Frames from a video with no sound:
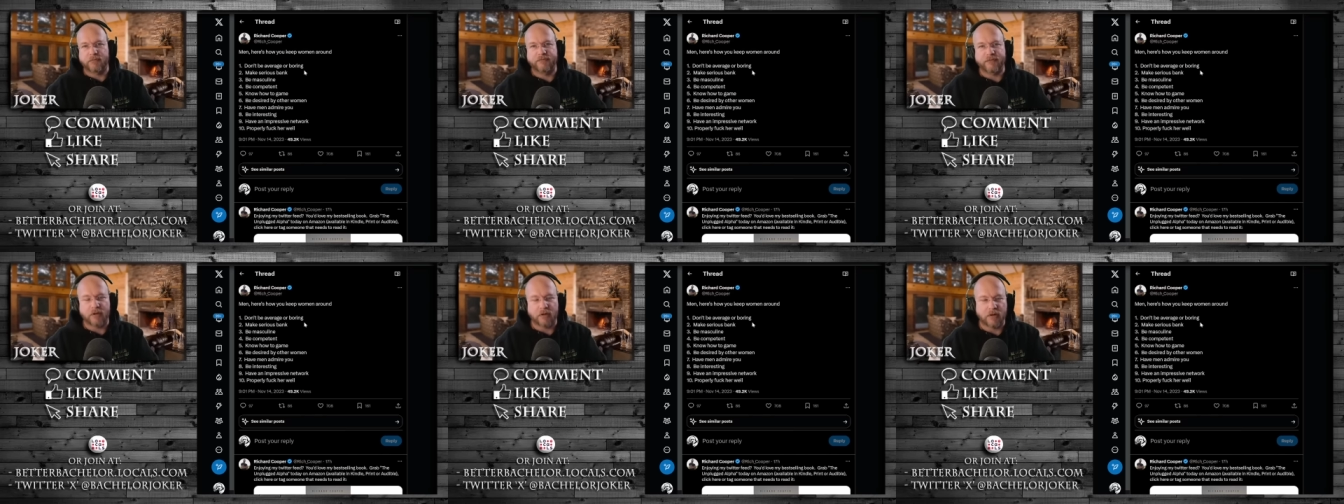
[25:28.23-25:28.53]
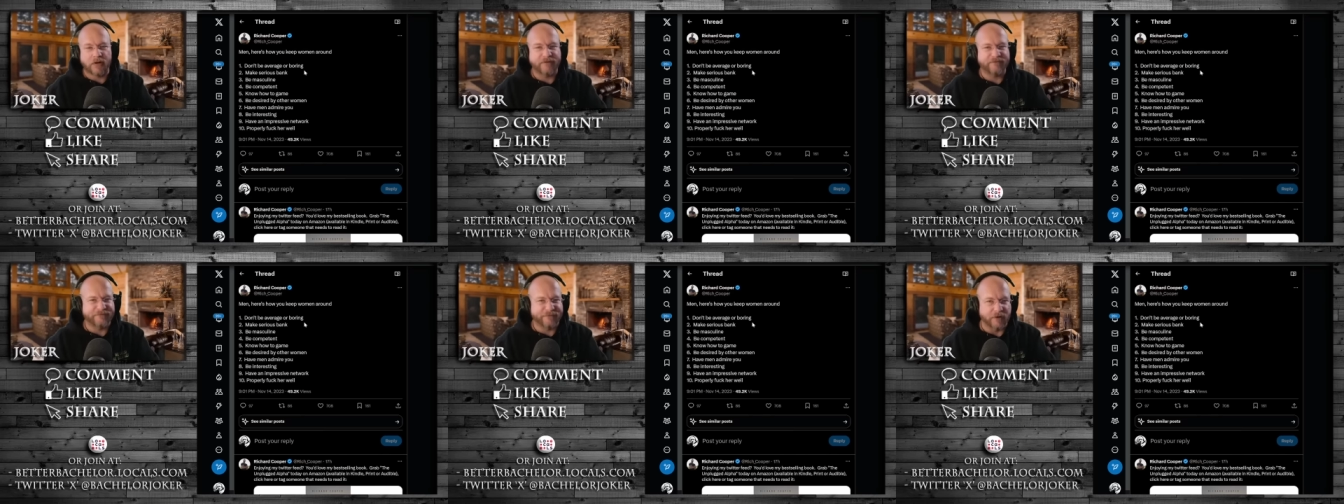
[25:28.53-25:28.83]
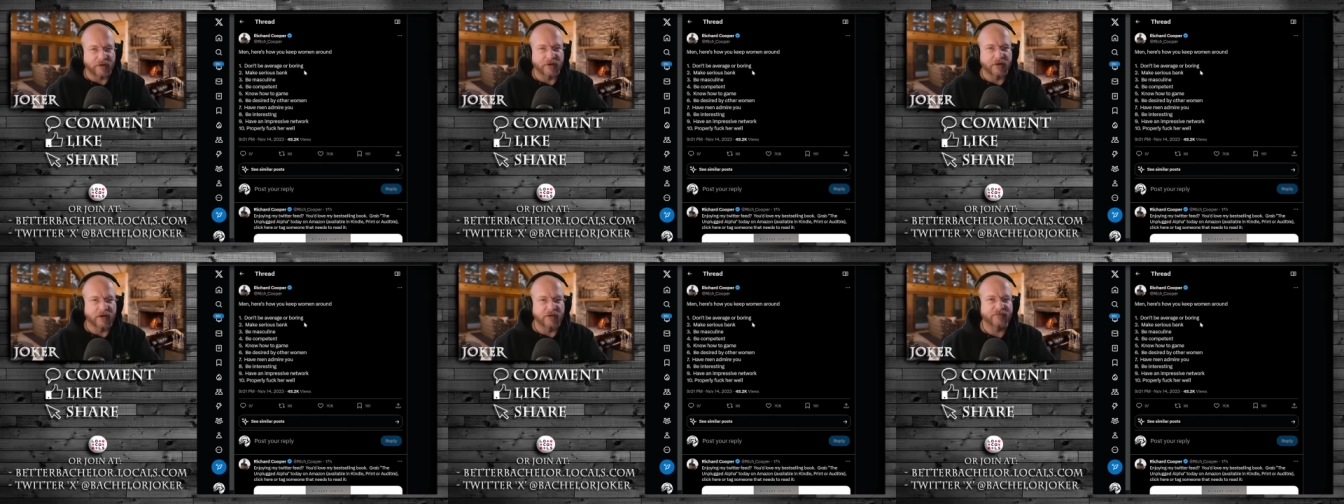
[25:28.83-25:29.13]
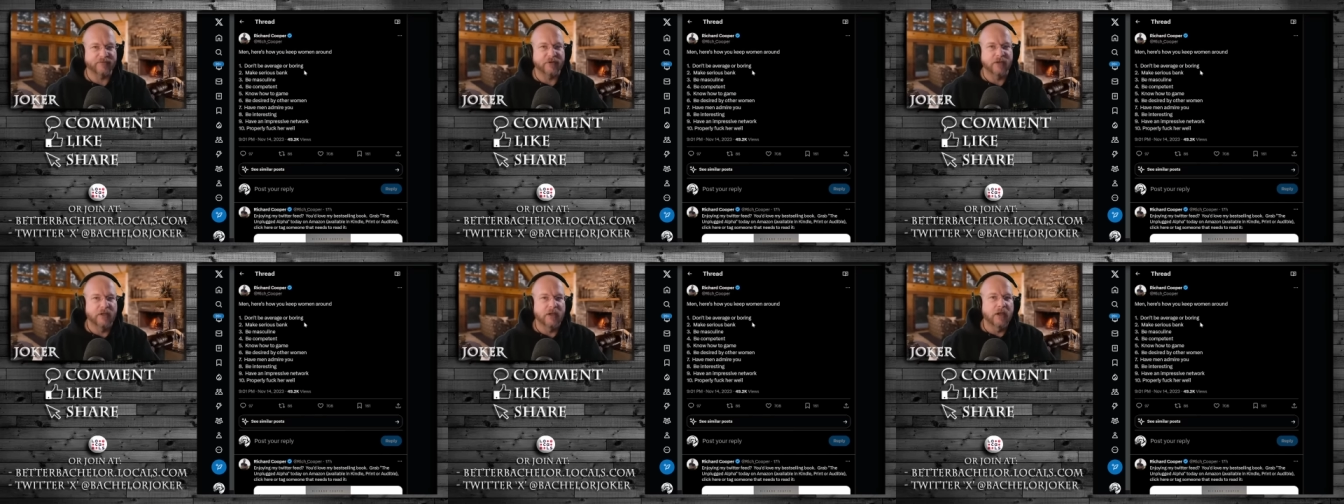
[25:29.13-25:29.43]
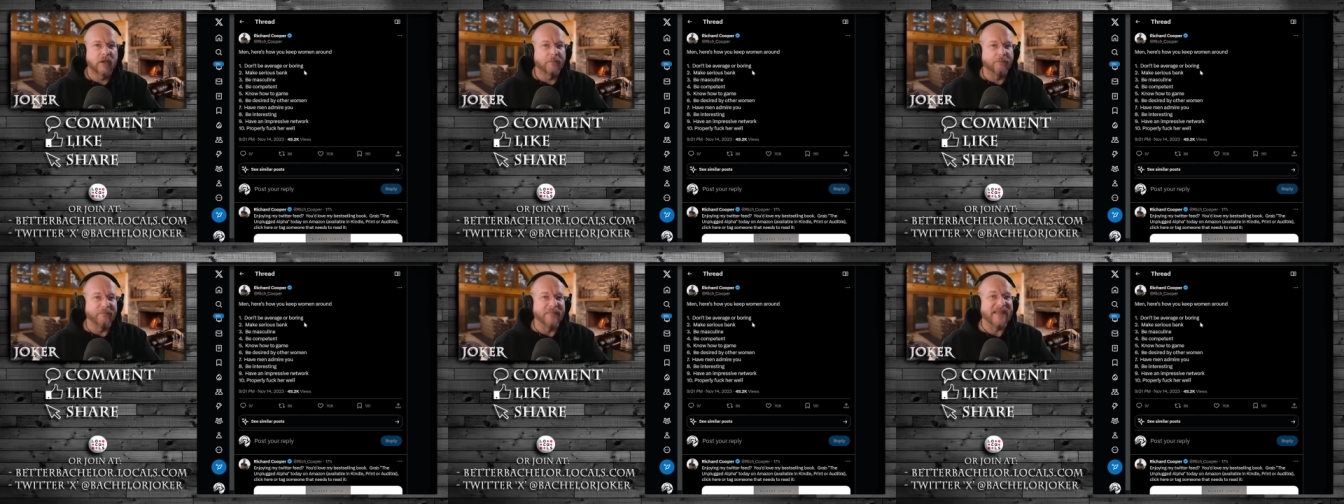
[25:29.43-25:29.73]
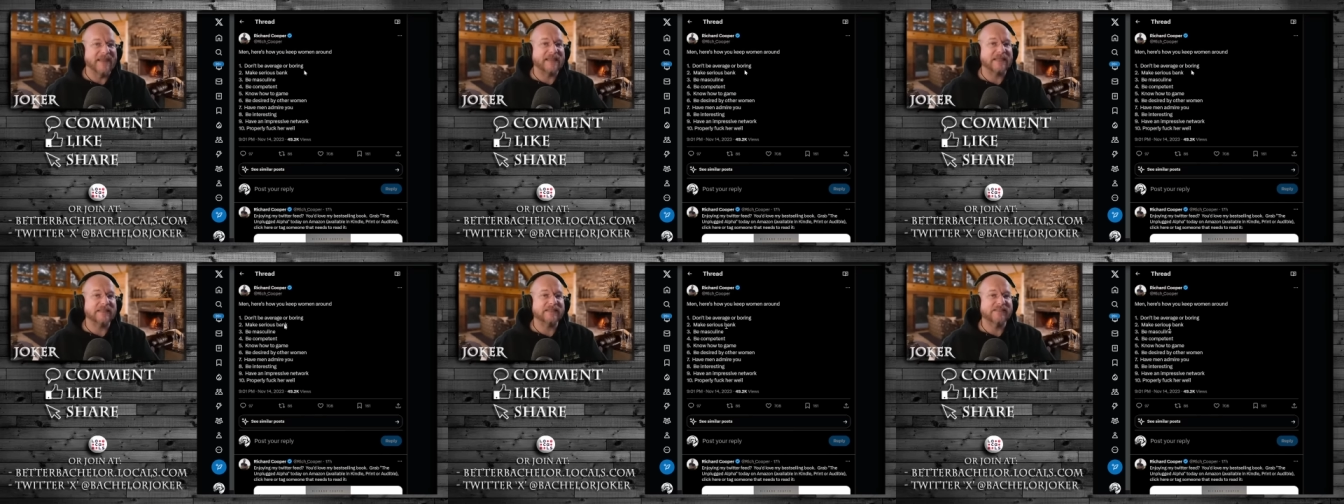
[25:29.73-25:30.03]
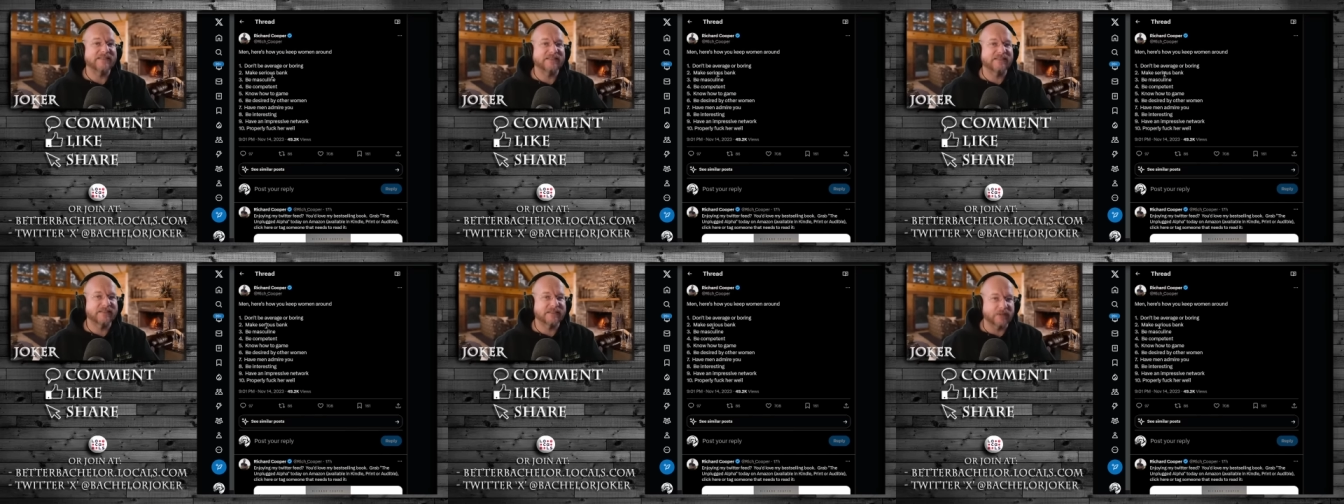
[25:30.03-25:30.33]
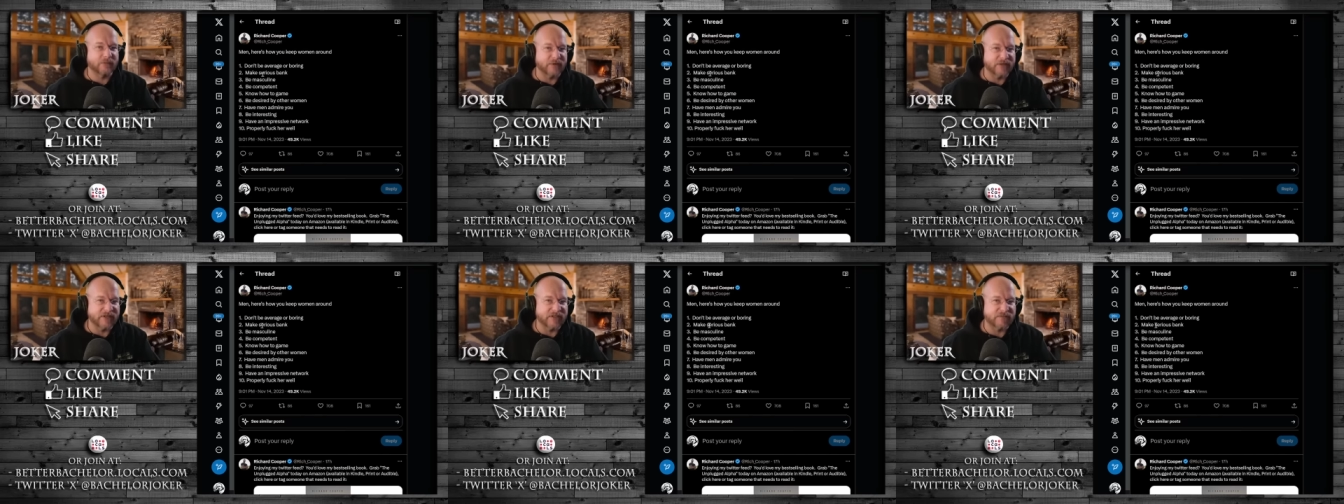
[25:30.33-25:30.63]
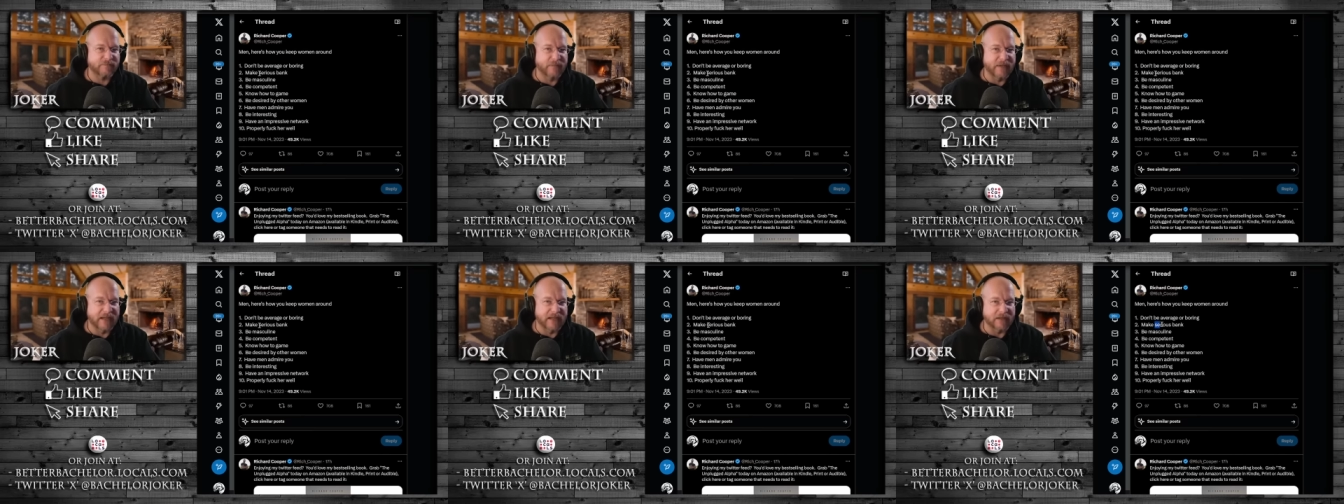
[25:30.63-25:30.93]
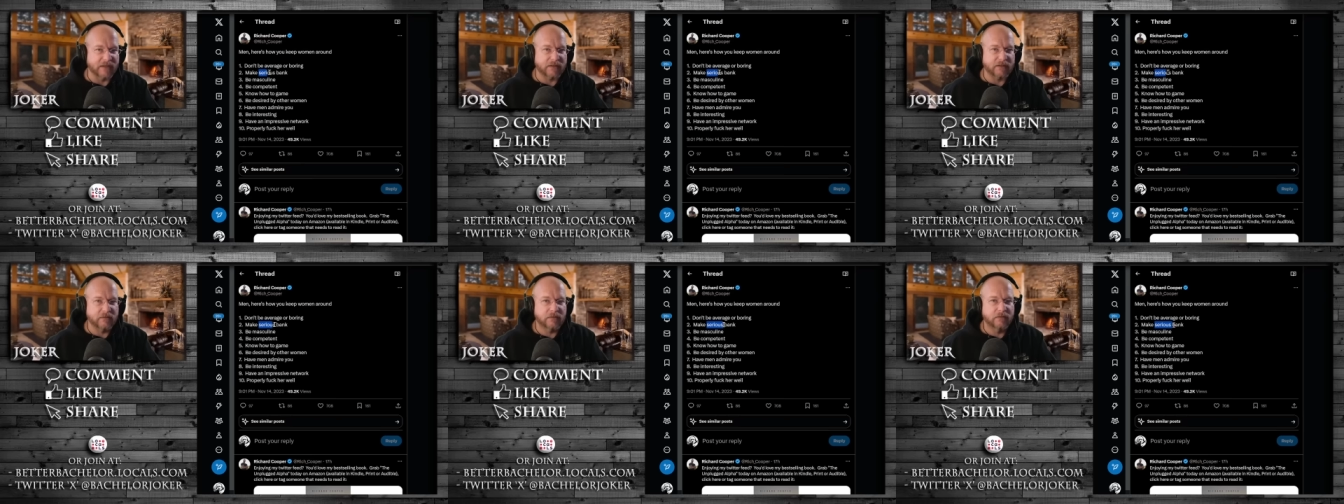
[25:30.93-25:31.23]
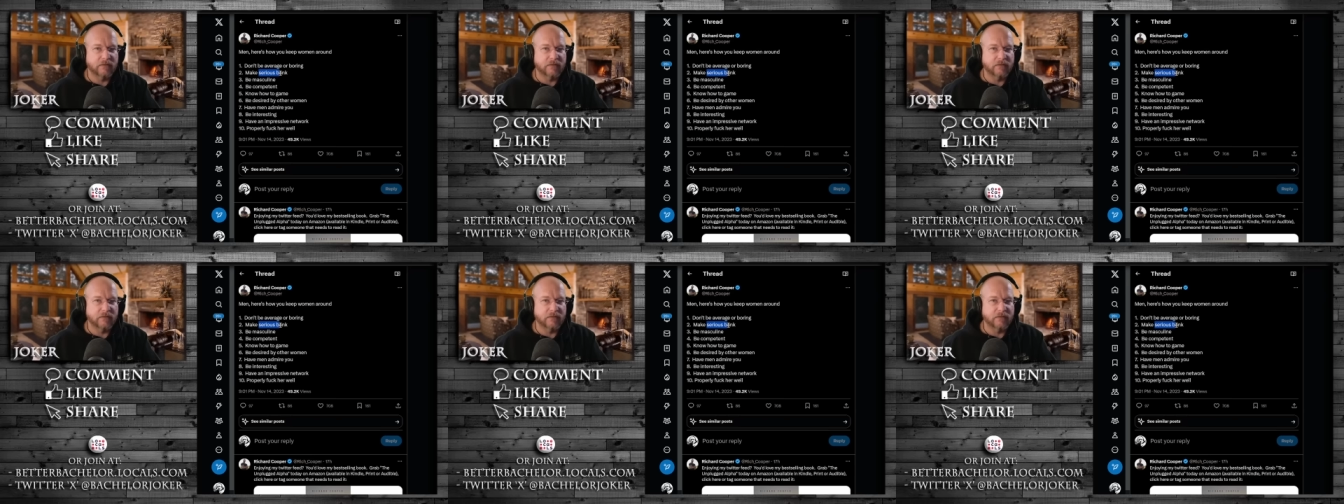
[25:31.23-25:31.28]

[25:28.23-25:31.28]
All right, fair enough. Make serious bank.